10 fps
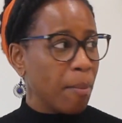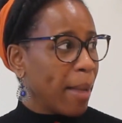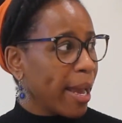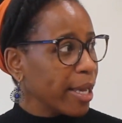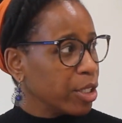or
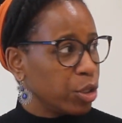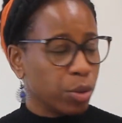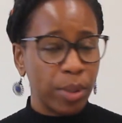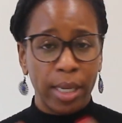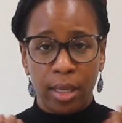my
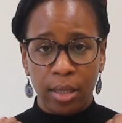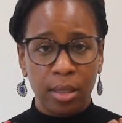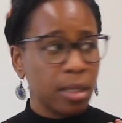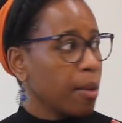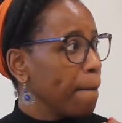issue is,
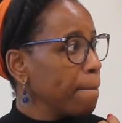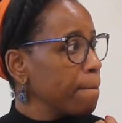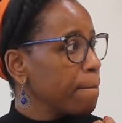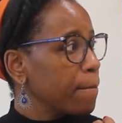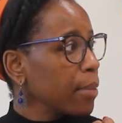
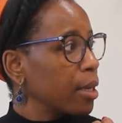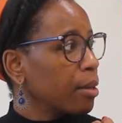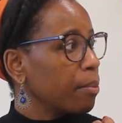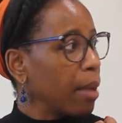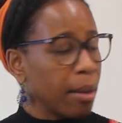
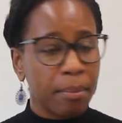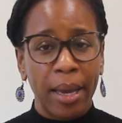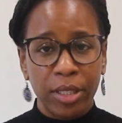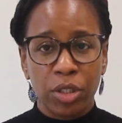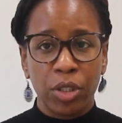
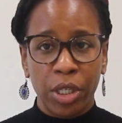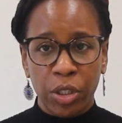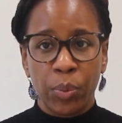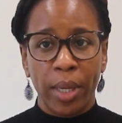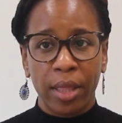my issue
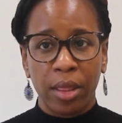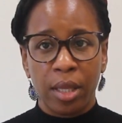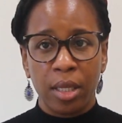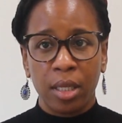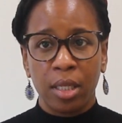is with
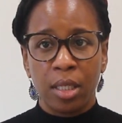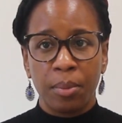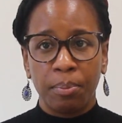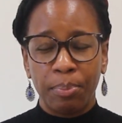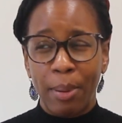
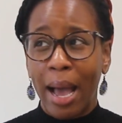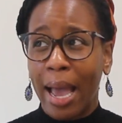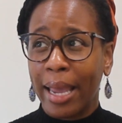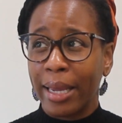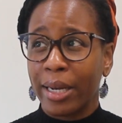
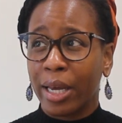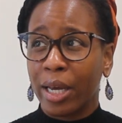buying